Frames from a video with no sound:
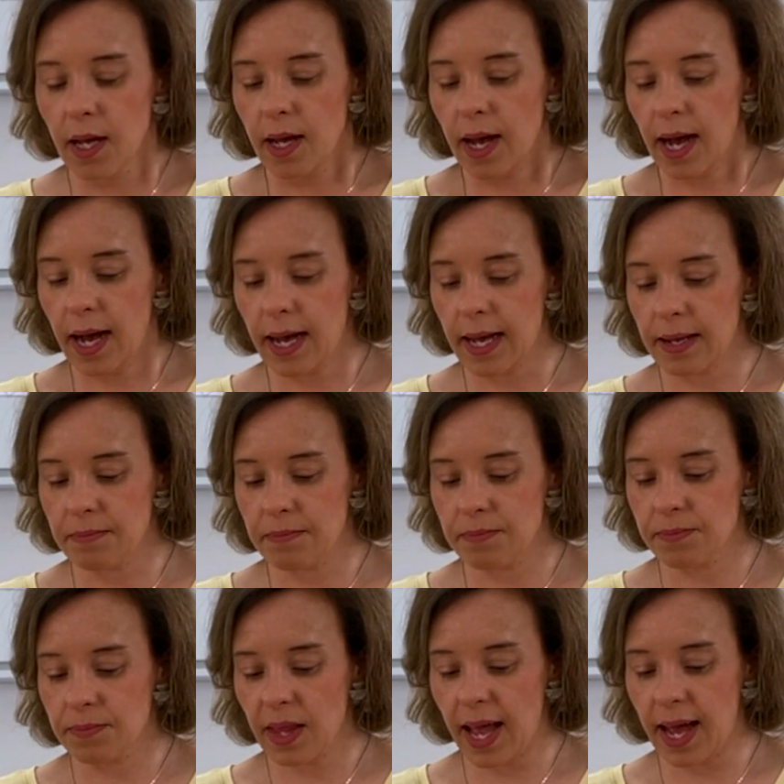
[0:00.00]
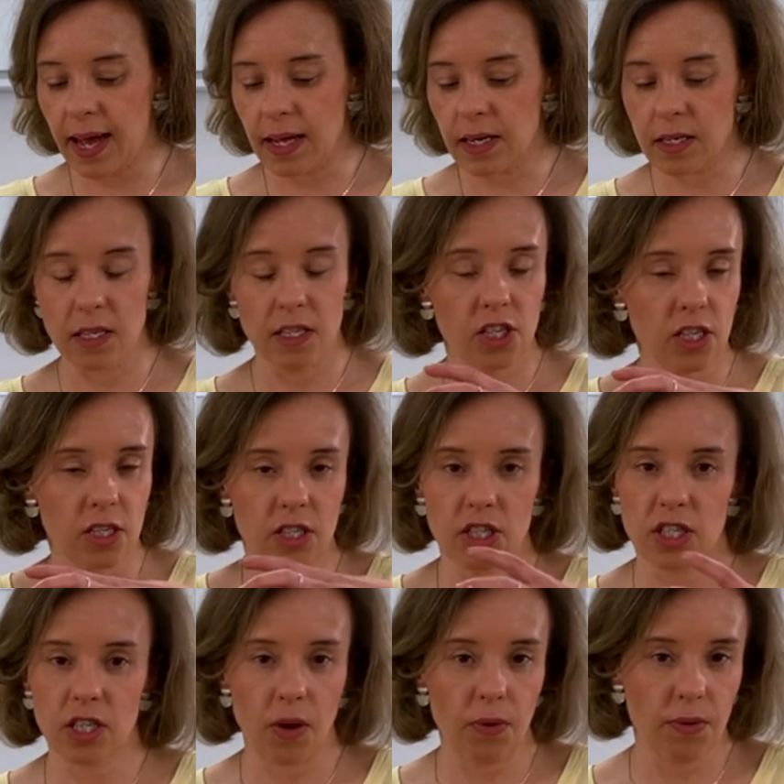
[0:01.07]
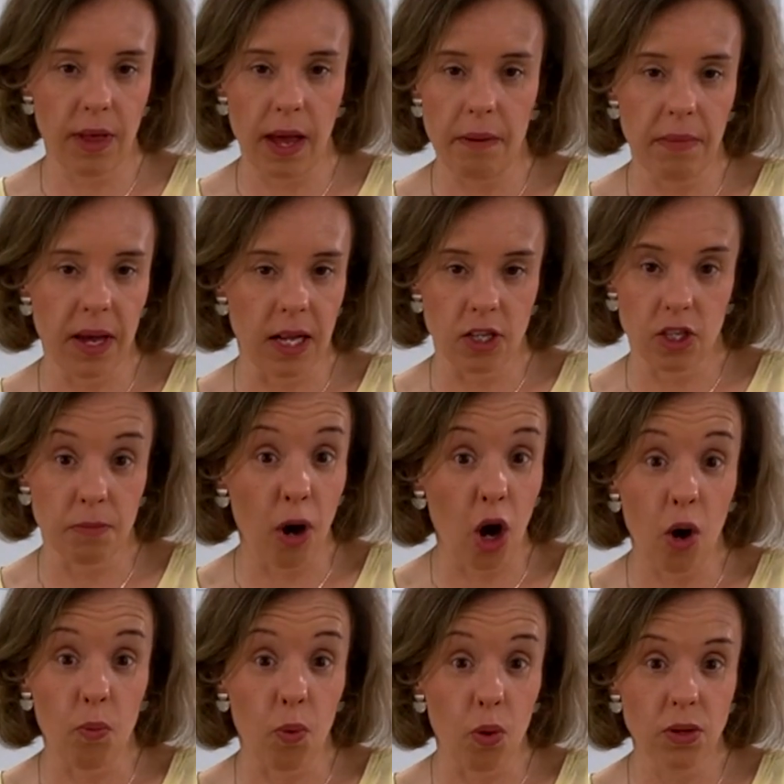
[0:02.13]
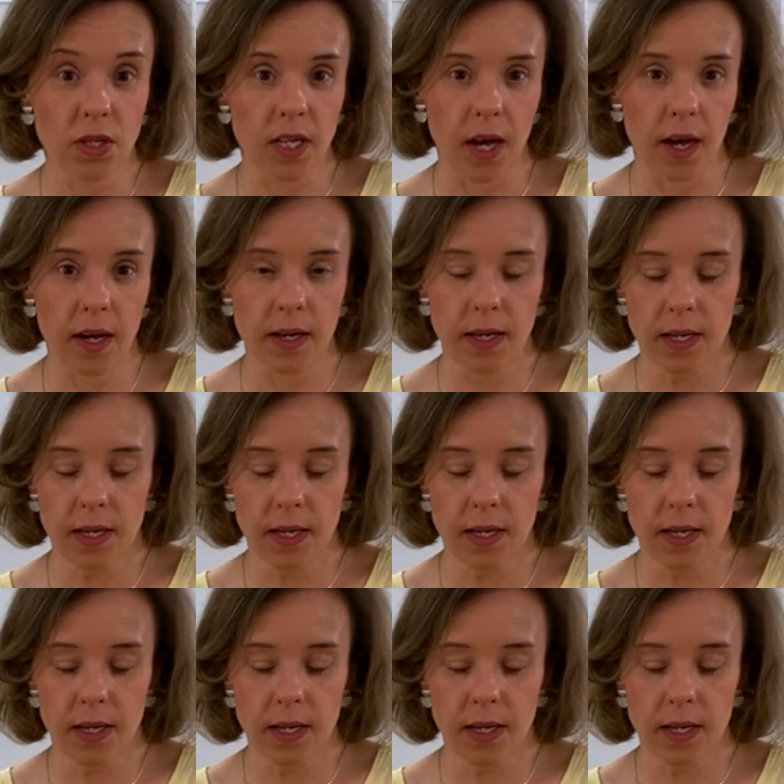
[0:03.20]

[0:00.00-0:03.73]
and just soak them in some hot water